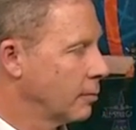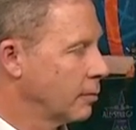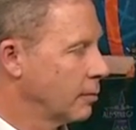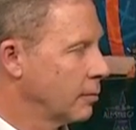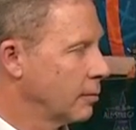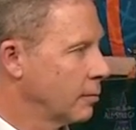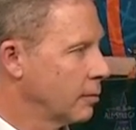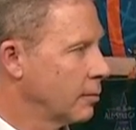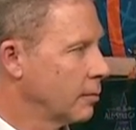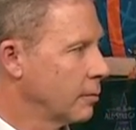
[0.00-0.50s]

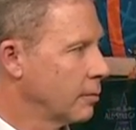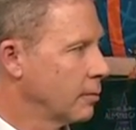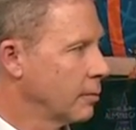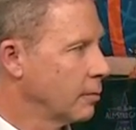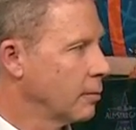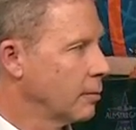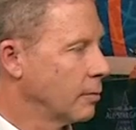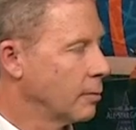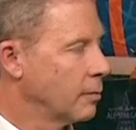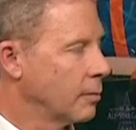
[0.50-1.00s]

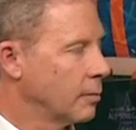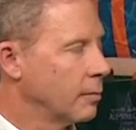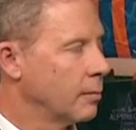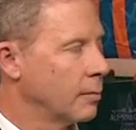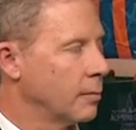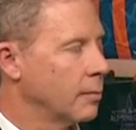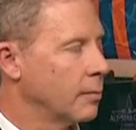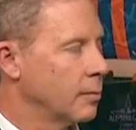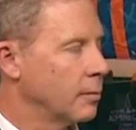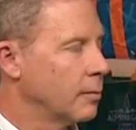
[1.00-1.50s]

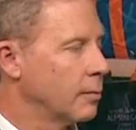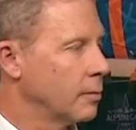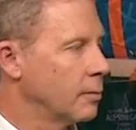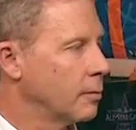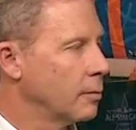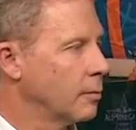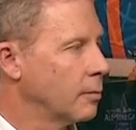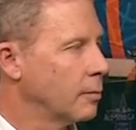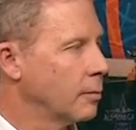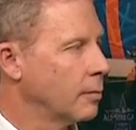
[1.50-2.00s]

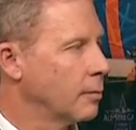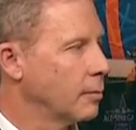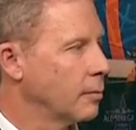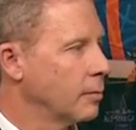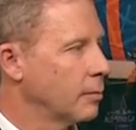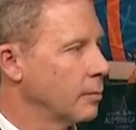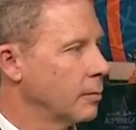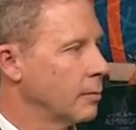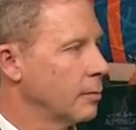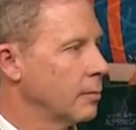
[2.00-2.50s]

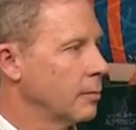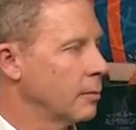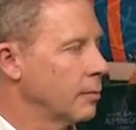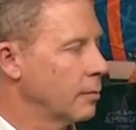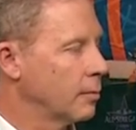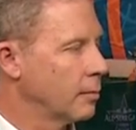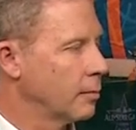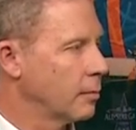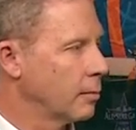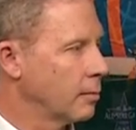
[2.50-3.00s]

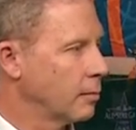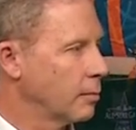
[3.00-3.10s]
(not speaking)